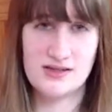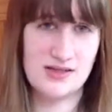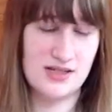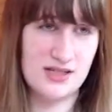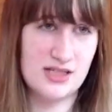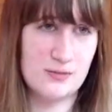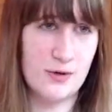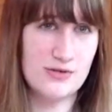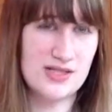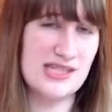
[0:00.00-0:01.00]
it's
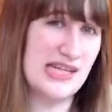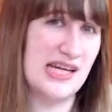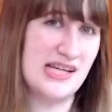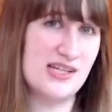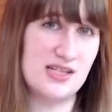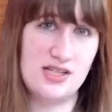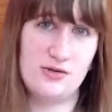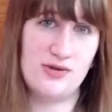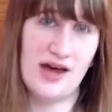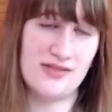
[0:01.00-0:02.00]
supposed to sink into
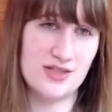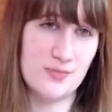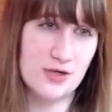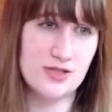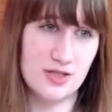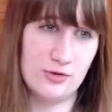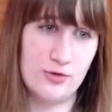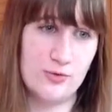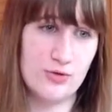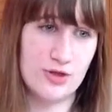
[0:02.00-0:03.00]
you that this person who
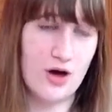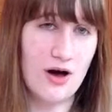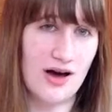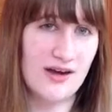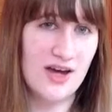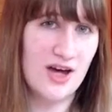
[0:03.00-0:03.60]
you thought